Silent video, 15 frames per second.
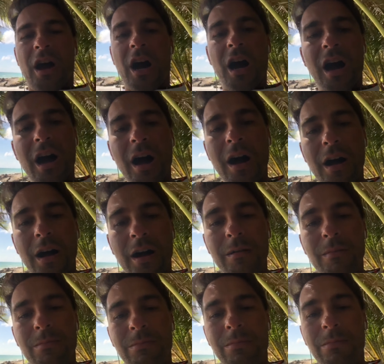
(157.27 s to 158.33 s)

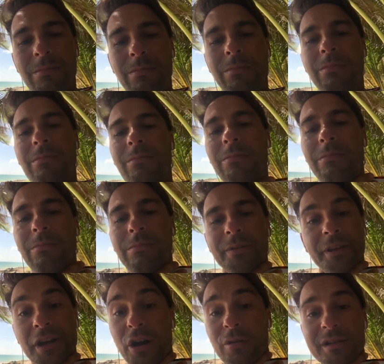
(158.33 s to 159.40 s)
hum,
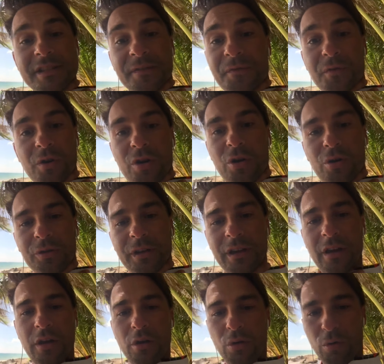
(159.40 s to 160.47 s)
you know, is the throat,
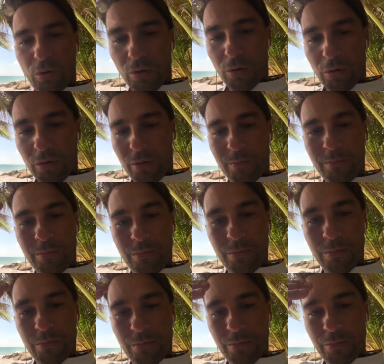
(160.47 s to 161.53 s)

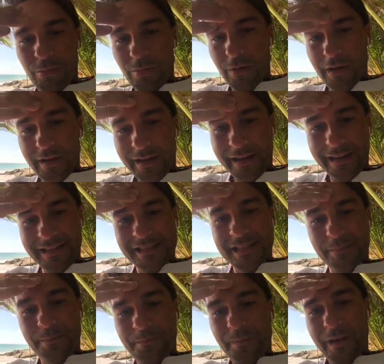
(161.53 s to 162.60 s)
om is
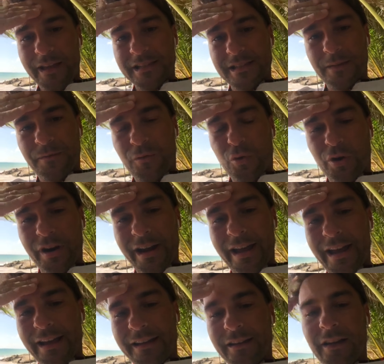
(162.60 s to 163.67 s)
the
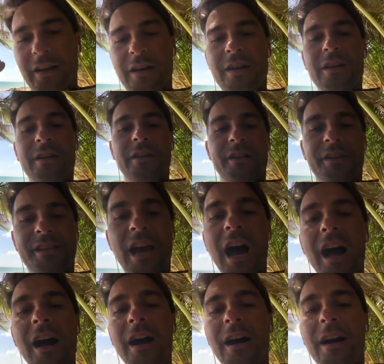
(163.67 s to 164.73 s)
forehead,
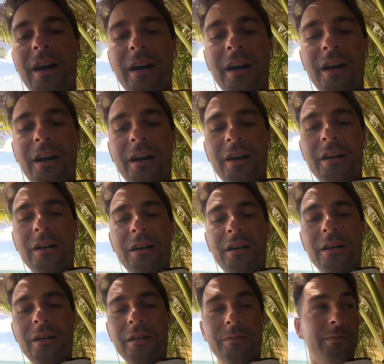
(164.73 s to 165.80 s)

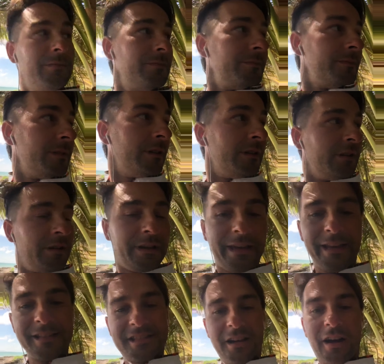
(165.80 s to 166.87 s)
yam
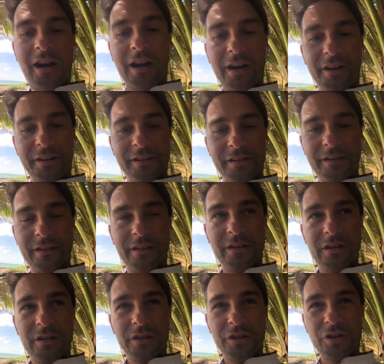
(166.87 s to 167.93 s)
is the heart,
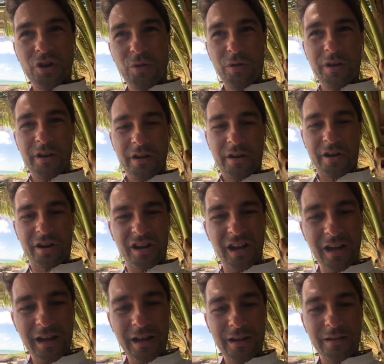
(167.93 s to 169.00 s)
you know,
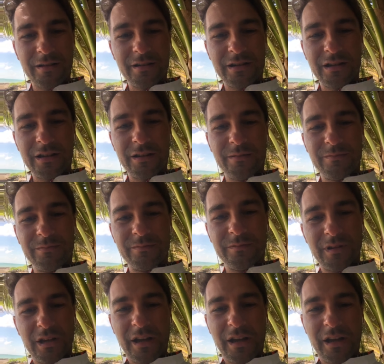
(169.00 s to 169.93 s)
ram,